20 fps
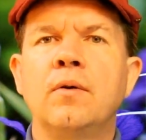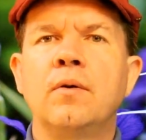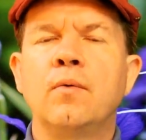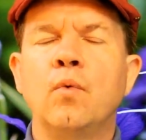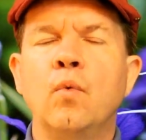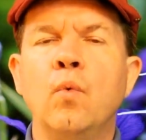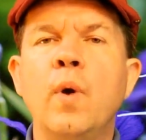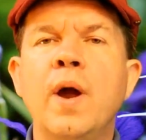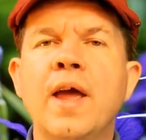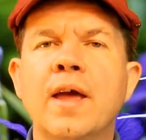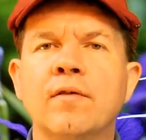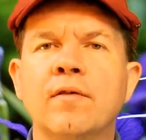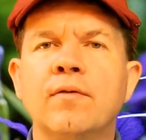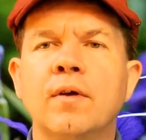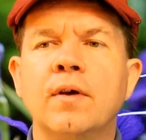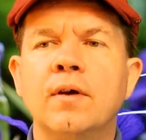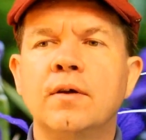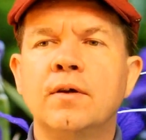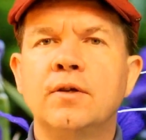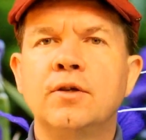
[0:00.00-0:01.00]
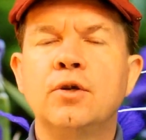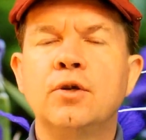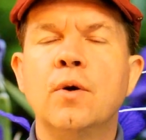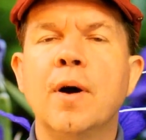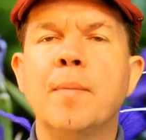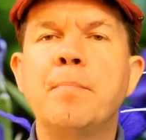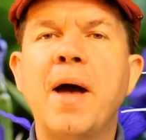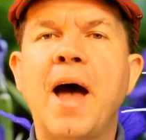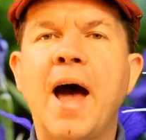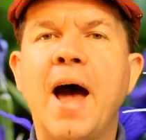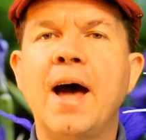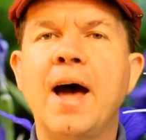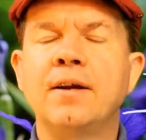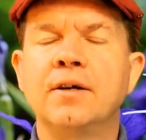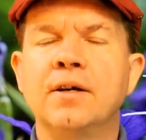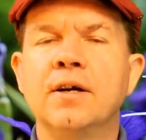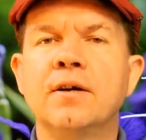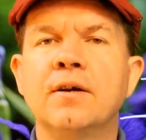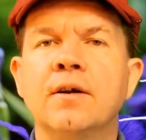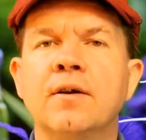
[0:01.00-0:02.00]
with to a
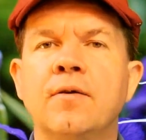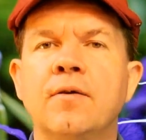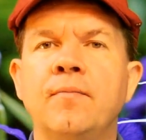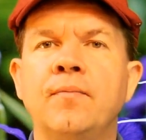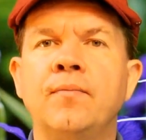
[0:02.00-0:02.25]
pattern,